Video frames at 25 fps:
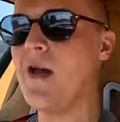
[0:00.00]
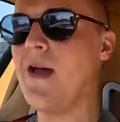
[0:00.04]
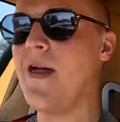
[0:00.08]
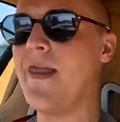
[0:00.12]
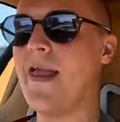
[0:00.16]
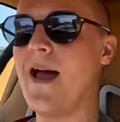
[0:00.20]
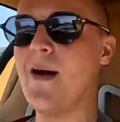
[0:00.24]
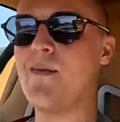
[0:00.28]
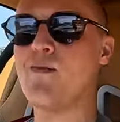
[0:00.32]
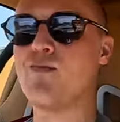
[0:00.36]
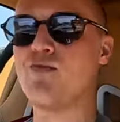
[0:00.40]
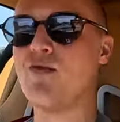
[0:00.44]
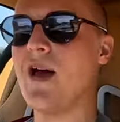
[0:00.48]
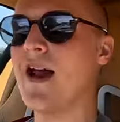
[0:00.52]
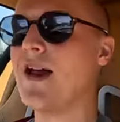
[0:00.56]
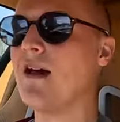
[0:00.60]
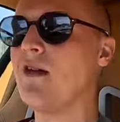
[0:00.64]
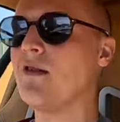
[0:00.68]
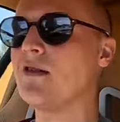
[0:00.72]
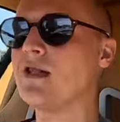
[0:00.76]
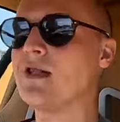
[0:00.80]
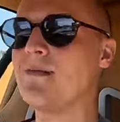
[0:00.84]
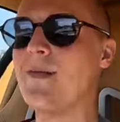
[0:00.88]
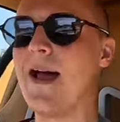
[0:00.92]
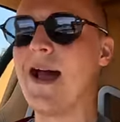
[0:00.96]
that bread
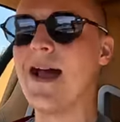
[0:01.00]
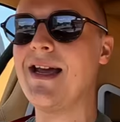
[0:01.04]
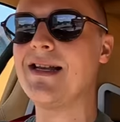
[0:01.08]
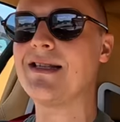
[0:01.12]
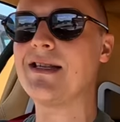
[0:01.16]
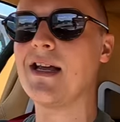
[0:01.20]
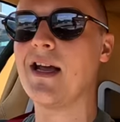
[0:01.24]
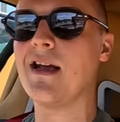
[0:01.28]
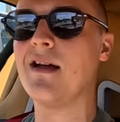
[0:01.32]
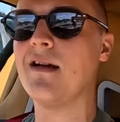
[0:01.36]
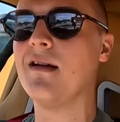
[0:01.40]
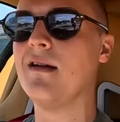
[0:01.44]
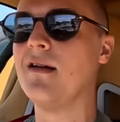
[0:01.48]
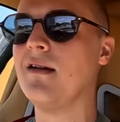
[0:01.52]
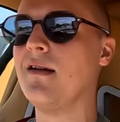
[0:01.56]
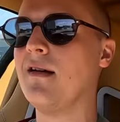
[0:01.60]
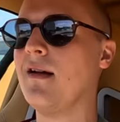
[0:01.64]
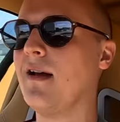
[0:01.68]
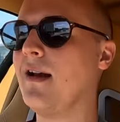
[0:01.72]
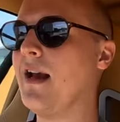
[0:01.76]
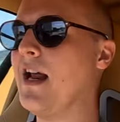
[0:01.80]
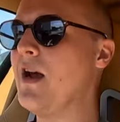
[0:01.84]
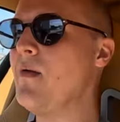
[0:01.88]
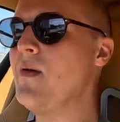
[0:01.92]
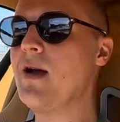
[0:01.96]
looked amazing.
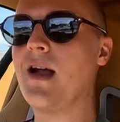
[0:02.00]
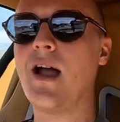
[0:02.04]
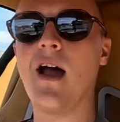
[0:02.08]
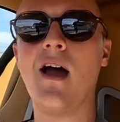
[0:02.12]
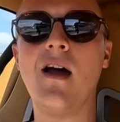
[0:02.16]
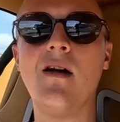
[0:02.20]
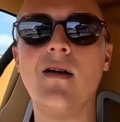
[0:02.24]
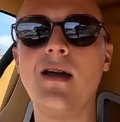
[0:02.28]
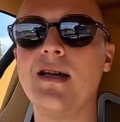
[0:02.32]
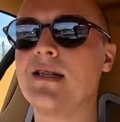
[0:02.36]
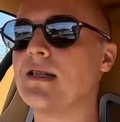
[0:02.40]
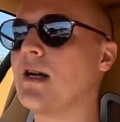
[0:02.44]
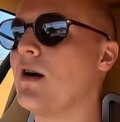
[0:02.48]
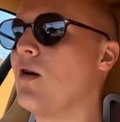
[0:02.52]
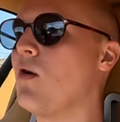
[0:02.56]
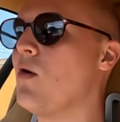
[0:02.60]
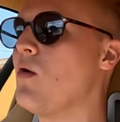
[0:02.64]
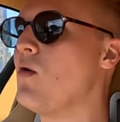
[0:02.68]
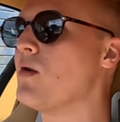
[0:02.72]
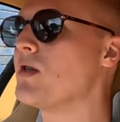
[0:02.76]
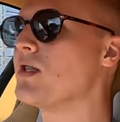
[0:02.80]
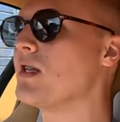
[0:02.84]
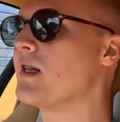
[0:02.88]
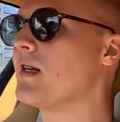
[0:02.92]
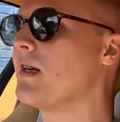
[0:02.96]
And here we go. Here's a
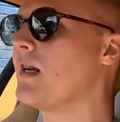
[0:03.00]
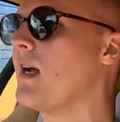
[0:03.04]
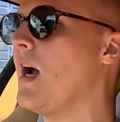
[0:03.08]
horse and